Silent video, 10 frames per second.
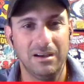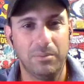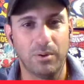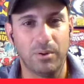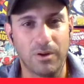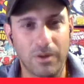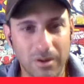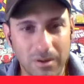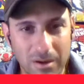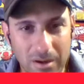
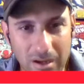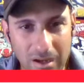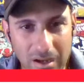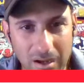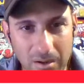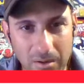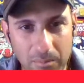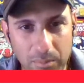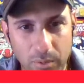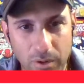
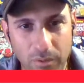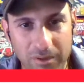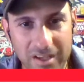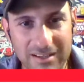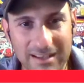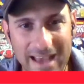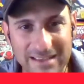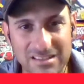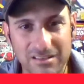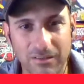Puerto
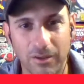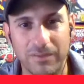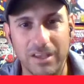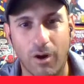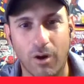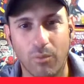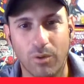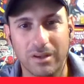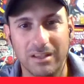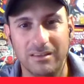Reconnect, love the
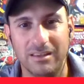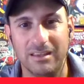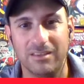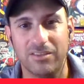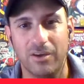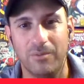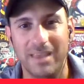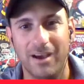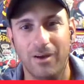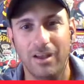artwork in the
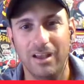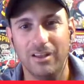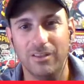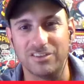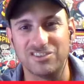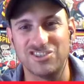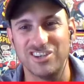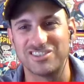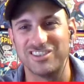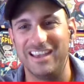thumbnail. Looks
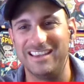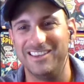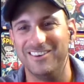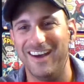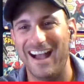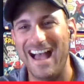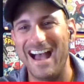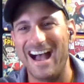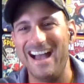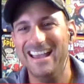just like you.
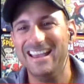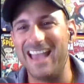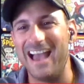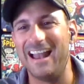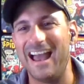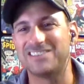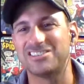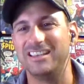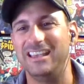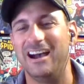Yeah,
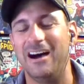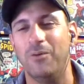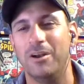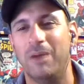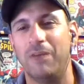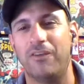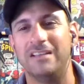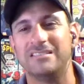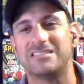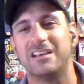actually, one of my
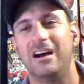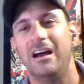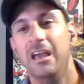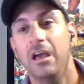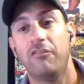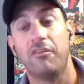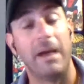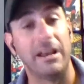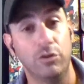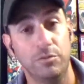friends from
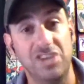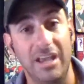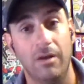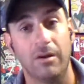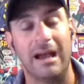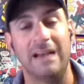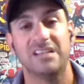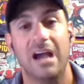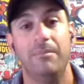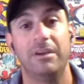my group channel, guys,
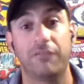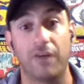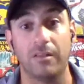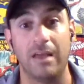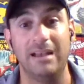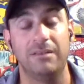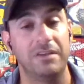Comic Frontline.